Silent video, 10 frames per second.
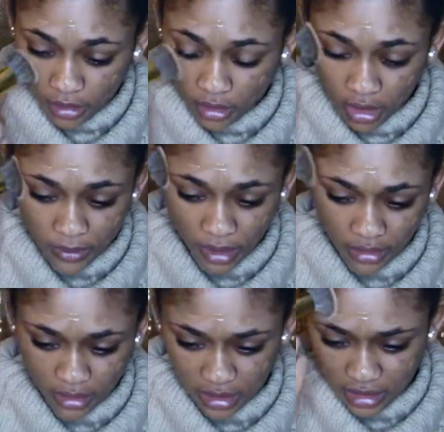dark
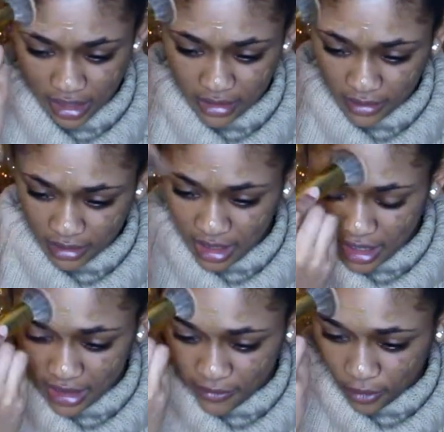spots on this side, so it's not
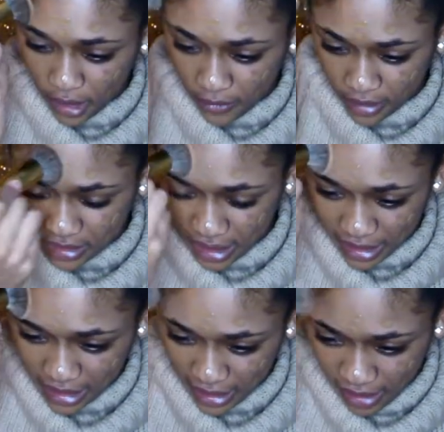as full coverage as I
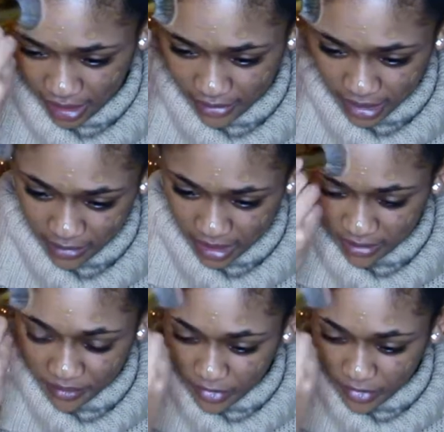thought it was gonna be.